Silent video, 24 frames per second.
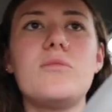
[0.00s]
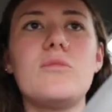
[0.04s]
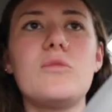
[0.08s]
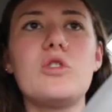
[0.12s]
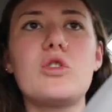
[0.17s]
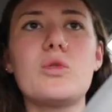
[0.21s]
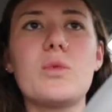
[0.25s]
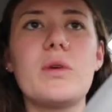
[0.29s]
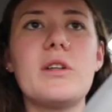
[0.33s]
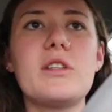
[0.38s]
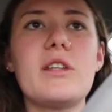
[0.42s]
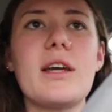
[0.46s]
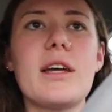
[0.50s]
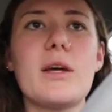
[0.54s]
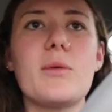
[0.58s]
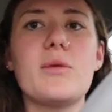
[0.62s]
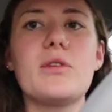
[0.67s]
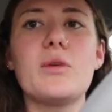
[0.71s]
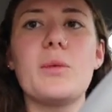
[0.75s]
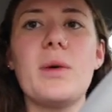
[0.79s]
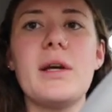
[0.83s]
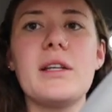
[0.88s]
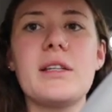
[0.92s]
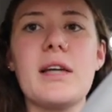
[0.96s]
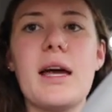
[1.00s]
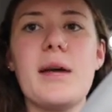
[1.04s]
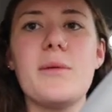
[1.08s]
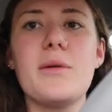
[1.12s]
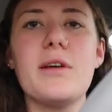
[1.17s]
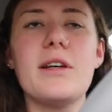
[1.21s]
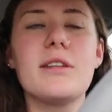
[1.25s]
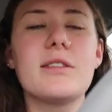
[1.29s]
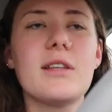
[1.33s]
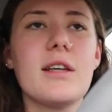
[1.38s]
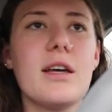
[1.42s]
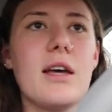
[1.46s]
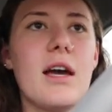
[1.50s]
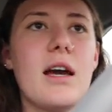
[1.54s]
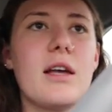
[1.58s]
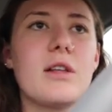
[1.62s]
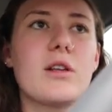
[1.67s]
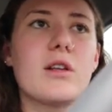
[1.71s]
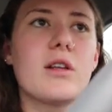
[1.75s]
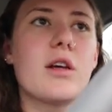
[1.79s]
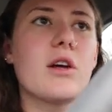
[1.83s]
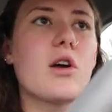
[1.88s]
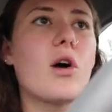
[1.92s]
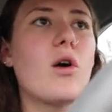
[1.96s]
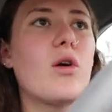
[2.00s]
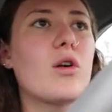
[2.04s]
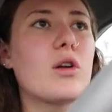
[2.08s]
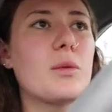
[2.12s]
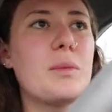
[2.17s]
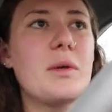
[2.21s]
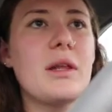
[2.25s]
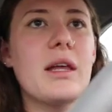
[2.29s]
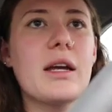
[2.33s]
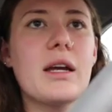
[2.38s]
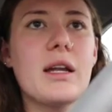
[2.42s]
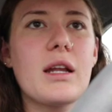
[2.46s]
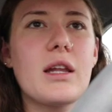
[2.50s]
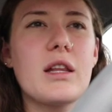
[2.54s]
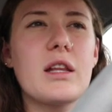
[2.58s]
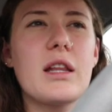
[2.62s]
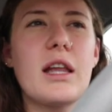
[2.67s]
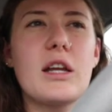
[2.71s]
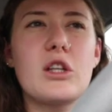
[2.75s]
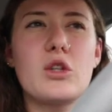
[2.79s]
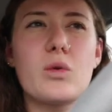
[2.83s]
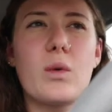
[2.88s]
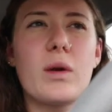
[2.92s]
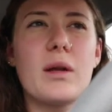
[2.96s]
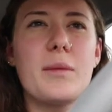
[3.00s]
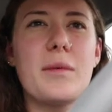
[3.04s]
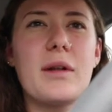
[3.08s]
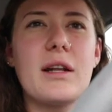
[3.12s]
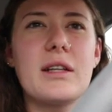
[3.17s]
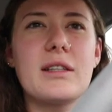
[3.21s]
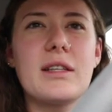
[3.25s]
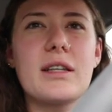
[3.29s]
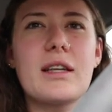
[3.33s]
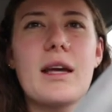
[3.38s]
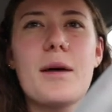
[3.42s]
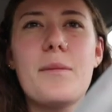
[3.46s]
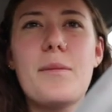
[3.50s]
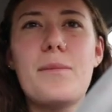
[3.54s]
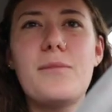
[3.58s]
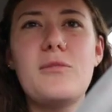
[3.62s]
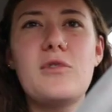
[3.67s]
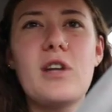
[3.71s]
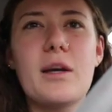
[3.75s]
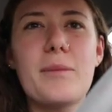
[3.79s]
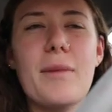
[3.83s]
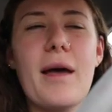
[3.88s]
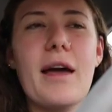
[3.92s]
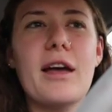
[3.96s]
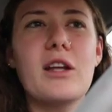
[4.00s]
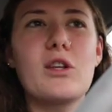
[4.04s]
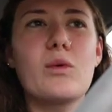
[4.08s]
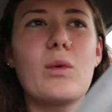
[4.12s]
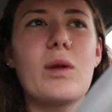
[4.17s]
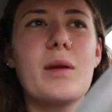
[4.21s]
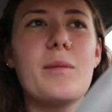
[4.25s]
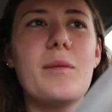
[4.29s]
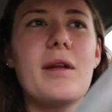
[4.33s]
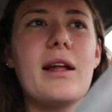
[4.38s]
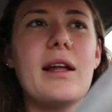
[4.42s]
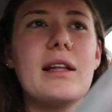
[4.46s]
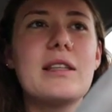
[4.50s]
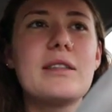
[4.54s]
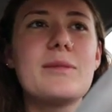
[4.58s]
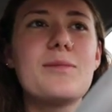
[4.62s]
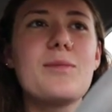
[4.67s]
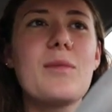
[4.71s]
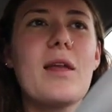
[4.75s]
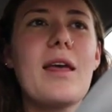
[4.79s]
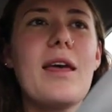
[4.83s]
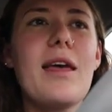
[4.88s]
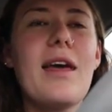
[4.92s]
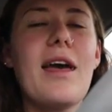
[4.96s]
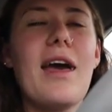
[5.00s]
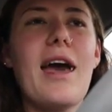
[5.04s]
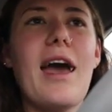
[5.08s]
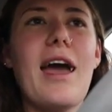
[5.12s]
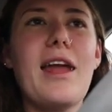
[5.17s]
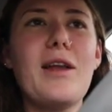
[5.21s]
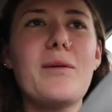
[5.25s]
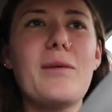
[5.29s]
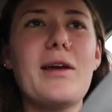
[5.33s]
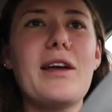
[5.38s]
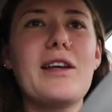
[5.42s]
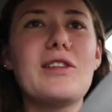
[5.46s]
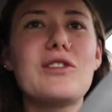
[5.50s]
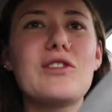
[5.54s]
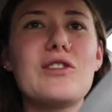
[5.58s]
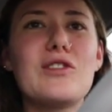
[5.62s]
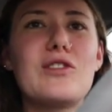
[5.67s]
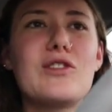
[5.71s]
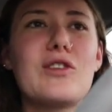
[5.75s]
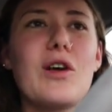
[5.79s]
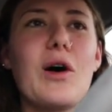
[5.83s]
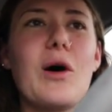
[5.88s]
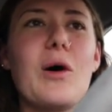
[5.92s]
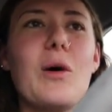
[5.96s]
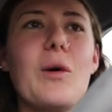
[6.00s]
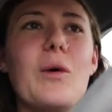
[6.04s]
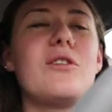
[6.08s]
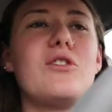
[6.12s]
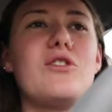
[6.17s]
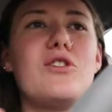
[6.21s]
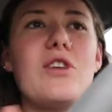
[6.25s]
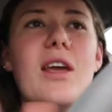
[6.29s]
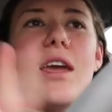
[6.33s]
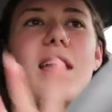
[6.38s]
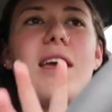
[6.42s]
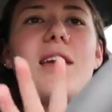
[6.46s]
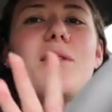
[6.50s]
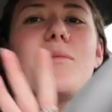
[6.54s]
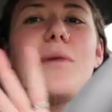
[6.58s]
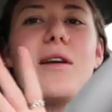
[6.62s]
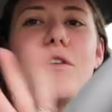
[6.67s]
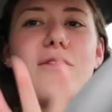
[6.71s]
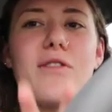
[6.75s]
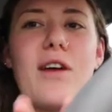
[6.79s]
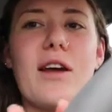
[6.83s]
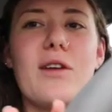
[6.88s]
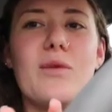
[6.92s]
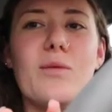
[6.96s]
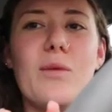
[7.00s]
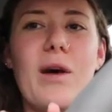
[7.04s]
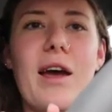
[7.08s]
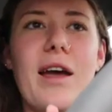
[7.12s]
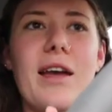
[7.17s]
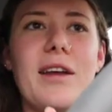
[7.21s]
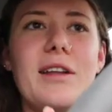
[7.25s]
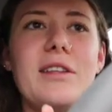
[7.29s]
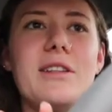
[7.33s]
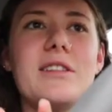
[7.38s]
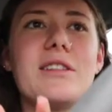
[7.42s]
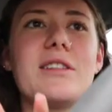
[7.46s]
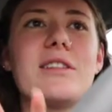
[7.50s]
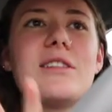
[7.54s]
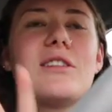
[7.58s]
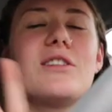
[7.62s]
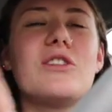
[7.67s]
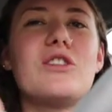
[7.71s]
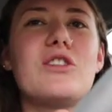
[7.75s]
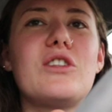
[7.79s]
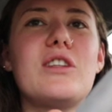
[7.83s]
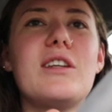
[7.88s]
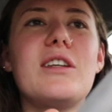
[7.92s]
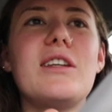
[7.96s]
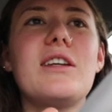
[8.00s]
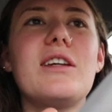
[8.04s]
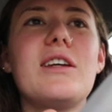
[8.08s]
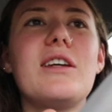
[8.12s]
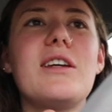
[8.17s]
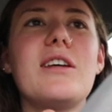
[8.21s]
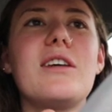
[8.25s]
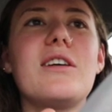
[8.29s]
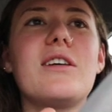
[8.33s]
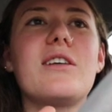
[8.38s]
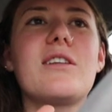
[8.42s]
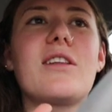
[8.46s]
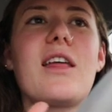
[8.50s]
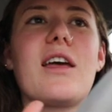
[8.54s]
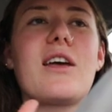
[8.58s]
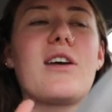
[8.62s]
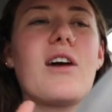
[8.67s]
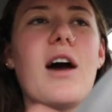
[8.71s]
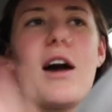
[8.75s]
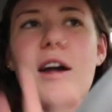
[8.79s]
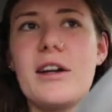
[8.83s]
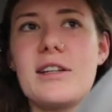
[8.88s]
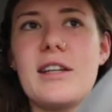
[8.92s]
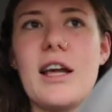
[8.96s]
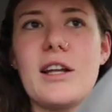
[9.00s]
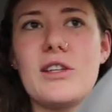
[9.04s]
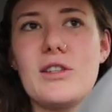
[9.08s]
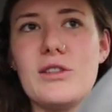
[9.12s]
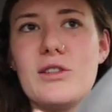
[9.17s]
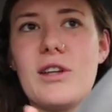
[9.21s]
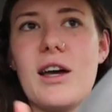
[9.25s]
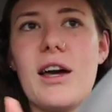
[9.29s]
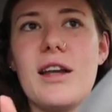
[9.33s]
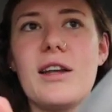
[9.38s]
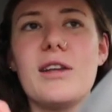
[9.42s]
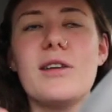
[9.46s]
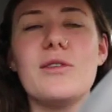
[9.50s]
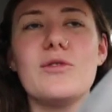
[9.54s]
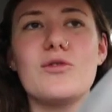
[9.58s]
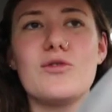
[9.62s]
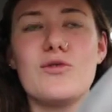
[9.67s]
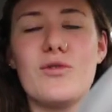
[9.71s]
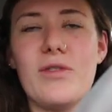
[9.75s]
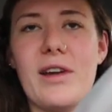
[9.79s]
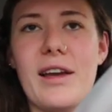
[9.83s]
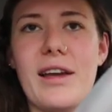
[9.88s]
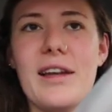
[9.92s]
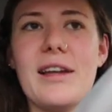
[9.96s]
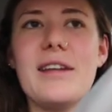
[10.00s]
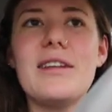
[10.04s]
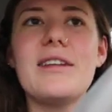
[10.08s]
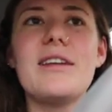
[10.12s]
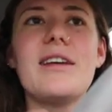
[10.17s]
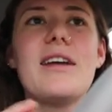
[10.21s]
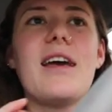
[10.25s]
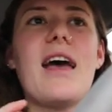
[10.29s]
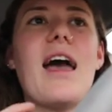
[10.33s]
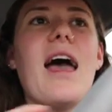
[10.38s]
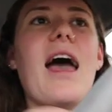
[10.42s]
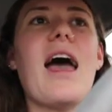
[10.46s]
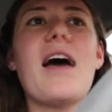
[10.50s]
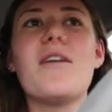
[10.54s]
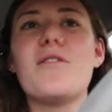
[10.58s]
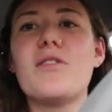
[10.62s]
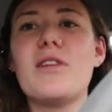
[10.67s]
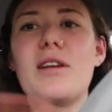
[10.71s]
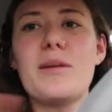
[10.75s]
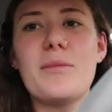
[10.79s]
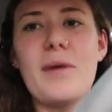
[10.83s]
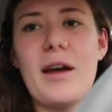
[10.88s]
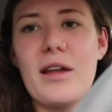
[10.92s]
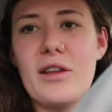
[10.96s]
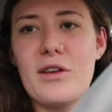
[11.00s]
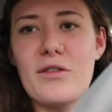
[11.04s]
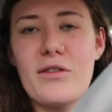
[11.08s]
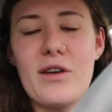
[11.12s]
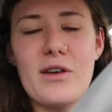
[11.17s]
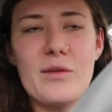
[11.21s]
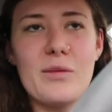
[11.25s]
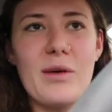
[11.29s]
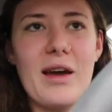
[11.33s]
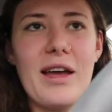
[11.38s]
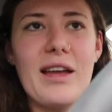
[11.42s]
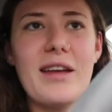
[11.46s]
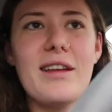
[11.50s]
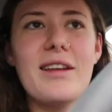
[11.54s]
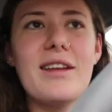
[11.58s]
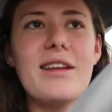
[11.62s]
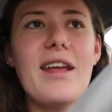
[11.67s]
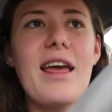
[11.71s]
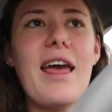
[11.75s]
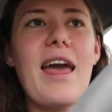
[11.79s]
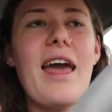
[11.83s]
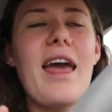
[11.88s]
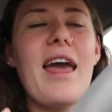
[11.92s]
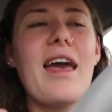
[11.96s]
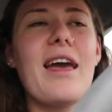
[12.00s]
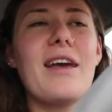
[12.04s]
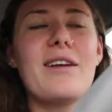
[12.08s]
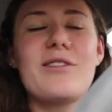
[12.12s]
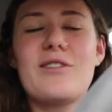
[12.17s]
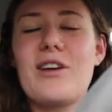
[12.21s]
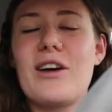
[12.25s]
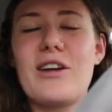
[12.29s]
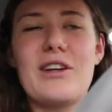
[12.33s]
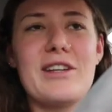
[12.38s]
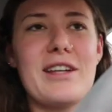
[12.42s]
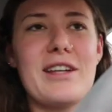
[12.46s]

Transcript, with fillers: just want to check in what the wait time is. They're like, oh, it'll be like another like twenty minutes, like come check back in twenty minutes. Anyways, so Jade, my friend, went, she like got her tattoo done, it was great. Evelyn, my other friend, went, got her